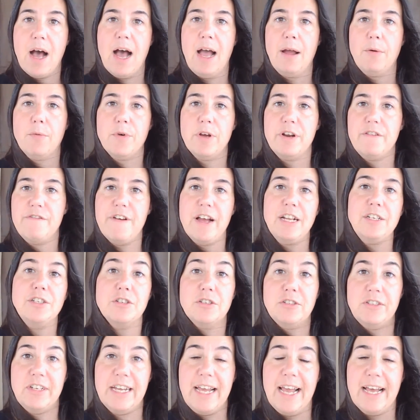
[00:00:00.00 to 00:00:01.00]
I would venture
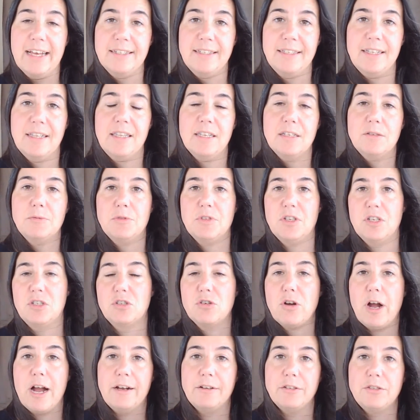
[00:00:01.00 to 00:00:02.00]
to guess that this was a
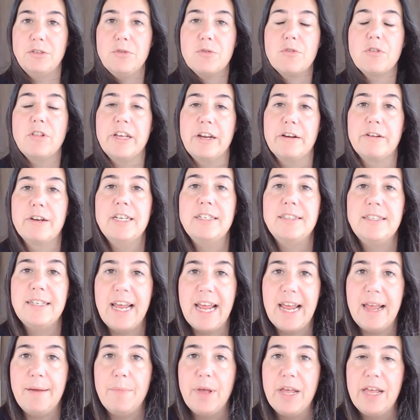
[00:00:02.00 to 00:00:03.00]
trial to clear his
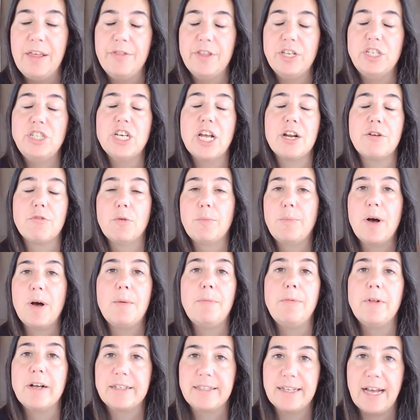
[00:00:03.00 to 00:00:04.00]
name in the general
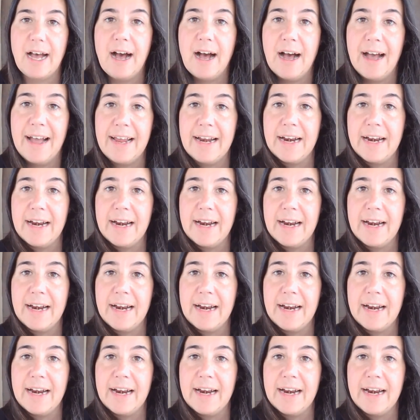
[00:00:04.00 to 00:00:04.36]
public's eye.